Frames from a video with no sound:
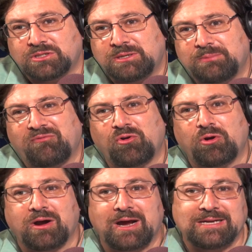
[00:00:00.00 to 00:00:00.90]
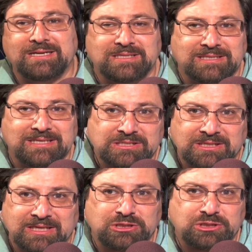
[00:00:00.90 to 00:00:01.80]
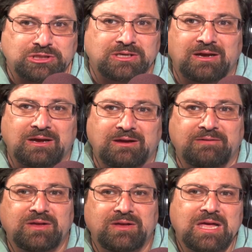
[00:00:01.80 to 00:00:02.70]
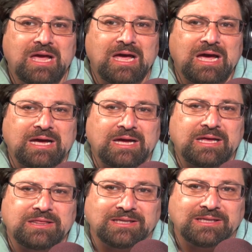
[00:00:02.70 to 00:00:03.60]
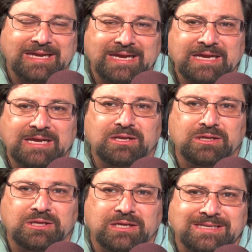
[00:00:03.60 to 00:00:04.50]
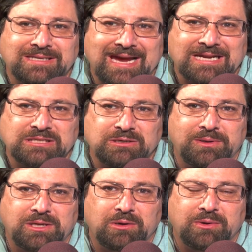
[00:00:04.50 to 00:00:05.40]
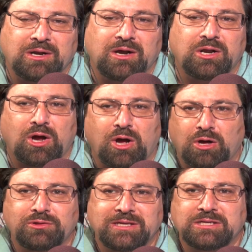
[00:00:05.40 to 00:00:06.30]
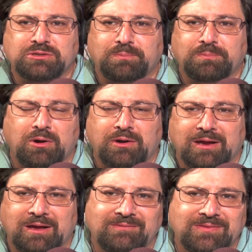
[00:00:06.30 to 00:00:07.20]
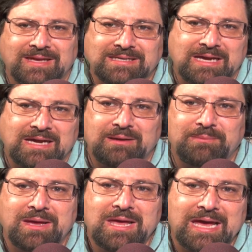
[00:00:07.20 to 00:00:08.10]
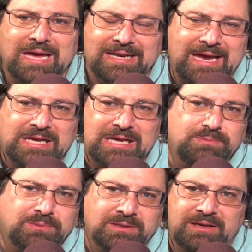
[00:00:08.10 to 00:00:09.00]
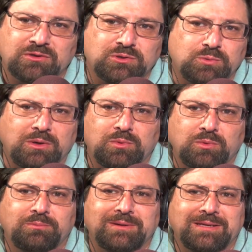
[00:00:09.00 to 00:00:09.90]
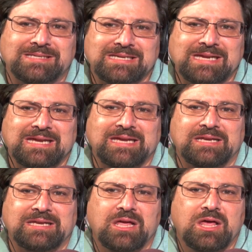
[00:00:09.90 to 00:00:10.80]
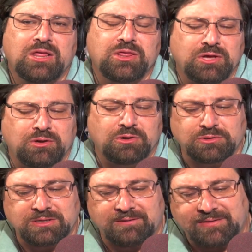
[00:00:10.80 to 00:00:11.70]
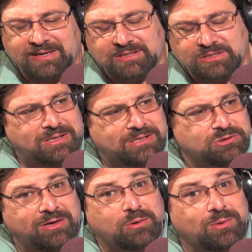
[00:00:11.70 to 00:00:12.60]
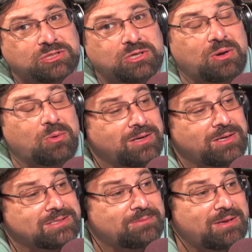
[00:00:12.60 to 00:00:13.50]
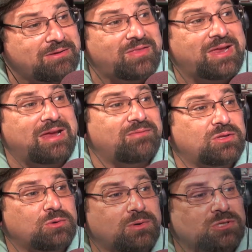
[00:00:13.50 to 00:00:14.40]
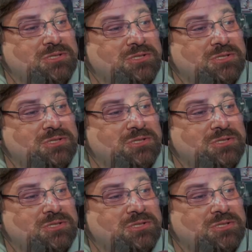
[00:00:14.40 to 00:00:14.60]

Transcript: see before our eyes. The desolation of the land, the attacks that will be going on, all these are part of that time. And as believers, we will be seeing those events. So that's a great question. Why don't you tell them how they have another question,